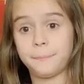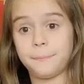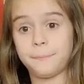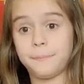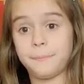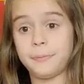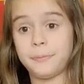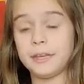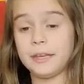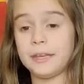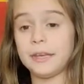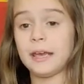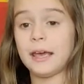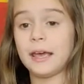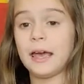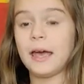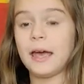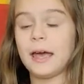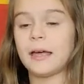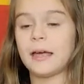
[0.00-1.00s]
P,
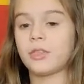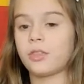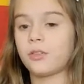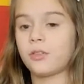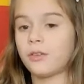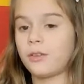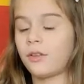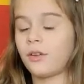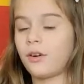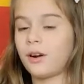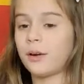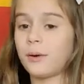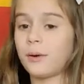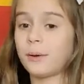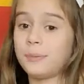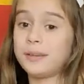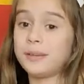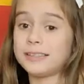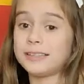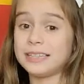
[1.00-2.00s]
thirty-one
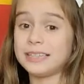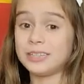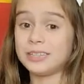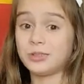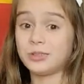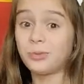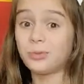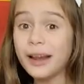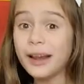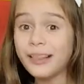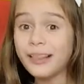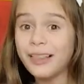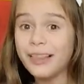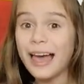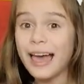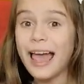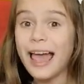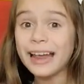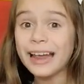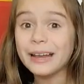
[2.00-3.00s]
P C drill
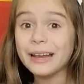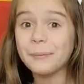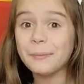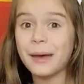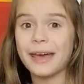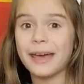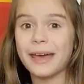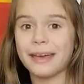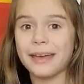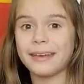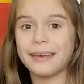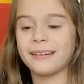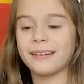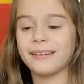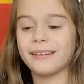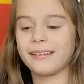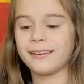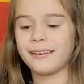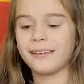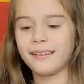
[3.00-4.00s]
handbag.
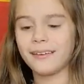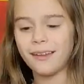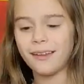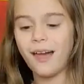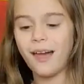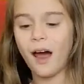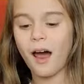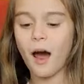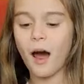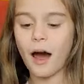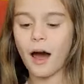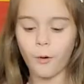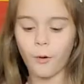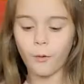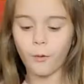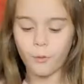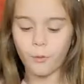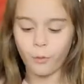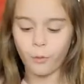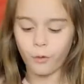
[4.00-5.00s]
How
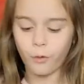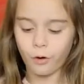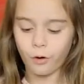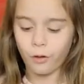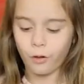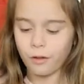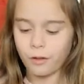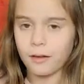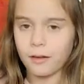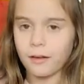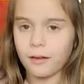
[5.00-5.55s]
cool!